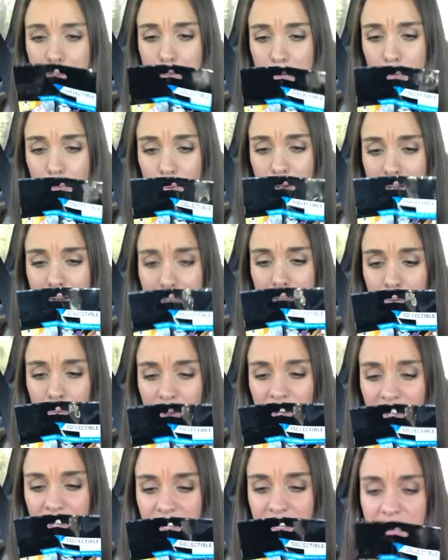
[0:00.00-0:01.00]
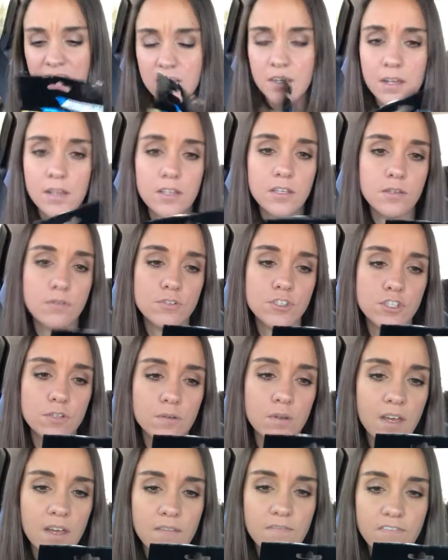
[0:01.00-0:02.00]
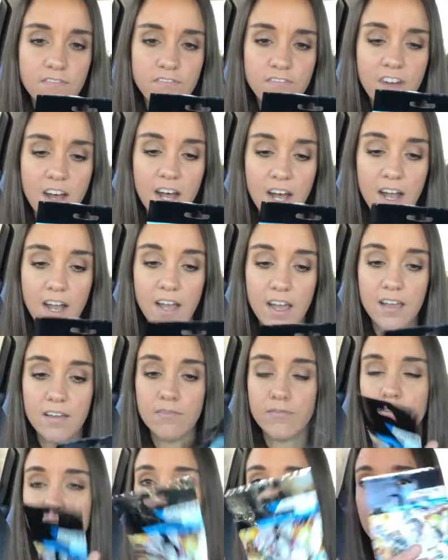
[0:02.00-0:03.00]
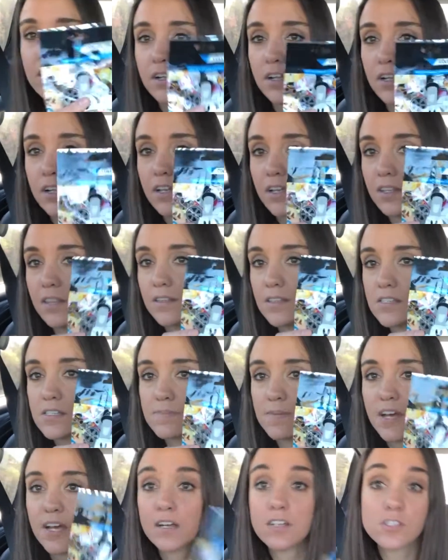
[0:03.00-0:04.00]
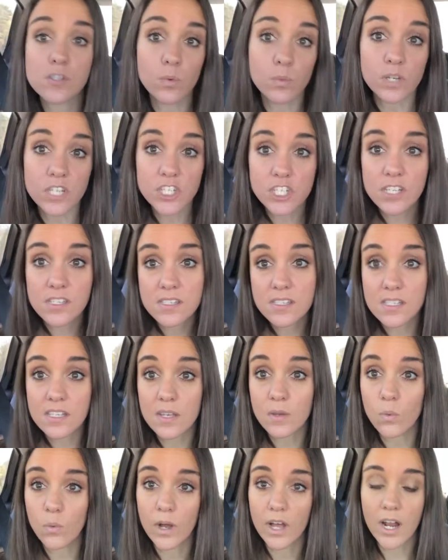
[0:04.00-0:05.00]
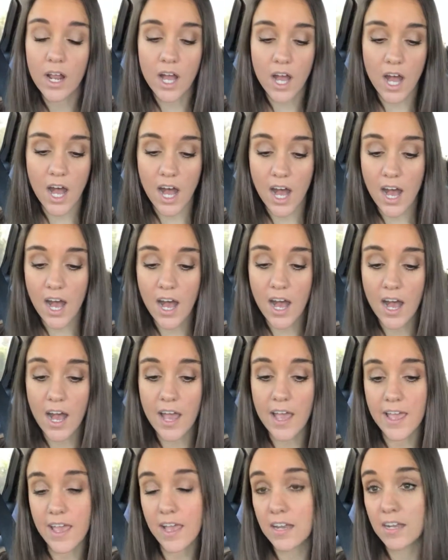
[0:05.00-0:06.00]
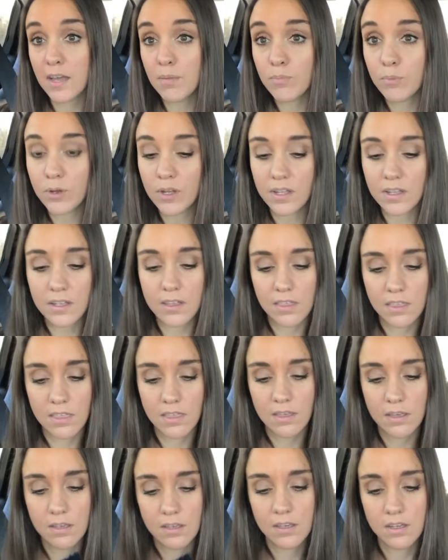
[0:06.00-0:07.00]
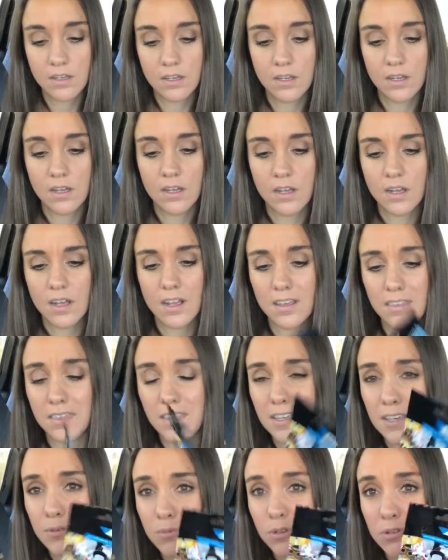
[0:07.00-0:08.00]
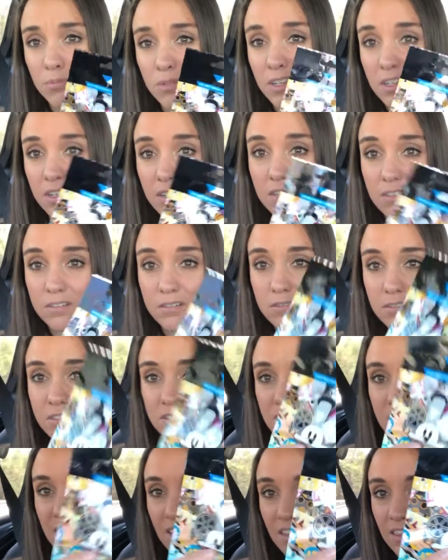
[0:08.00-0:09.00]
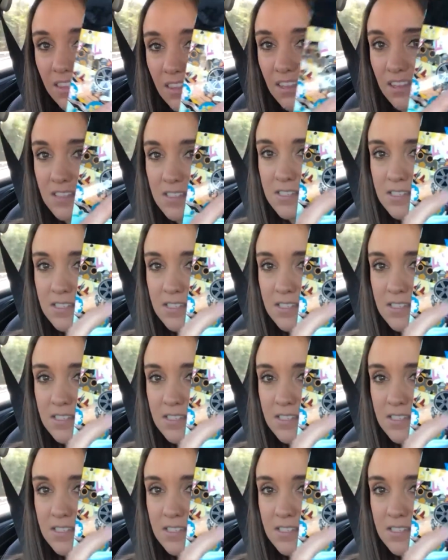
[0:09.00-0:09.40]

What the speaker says: know what I want. You do get 5 in this pack, so we shall see what I end up with. I think it would be kind of cool to get the